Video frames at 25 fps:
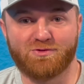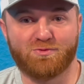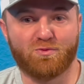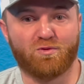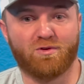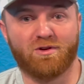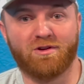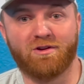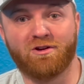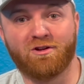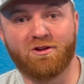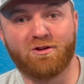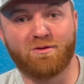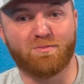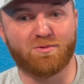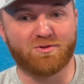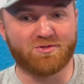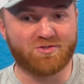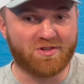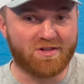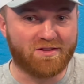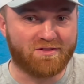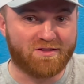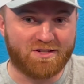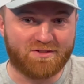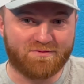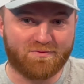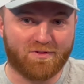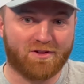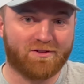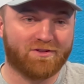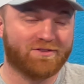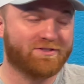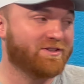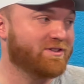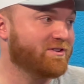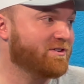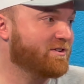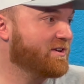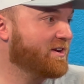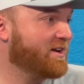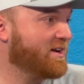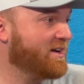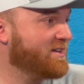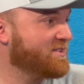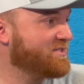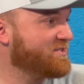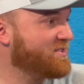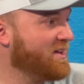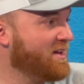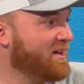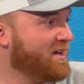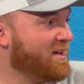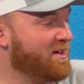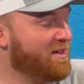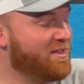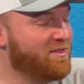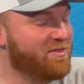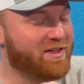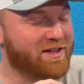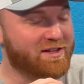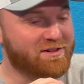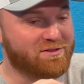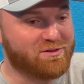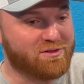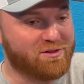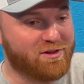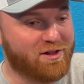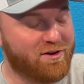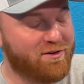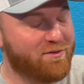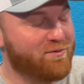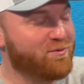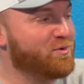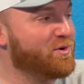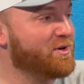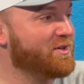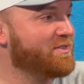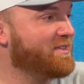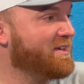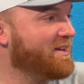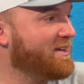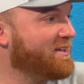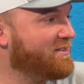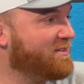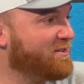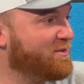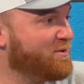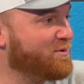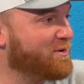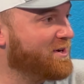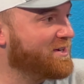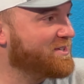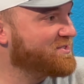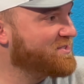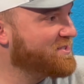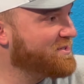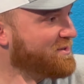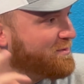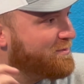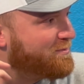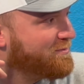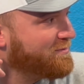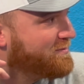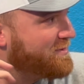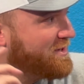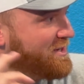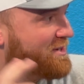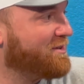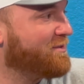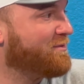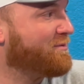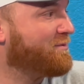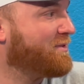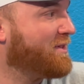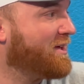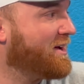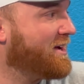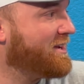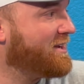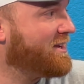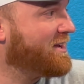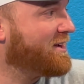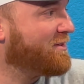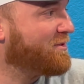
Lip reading: 100%. These volunteer guys, they love what they do. I see them, flying down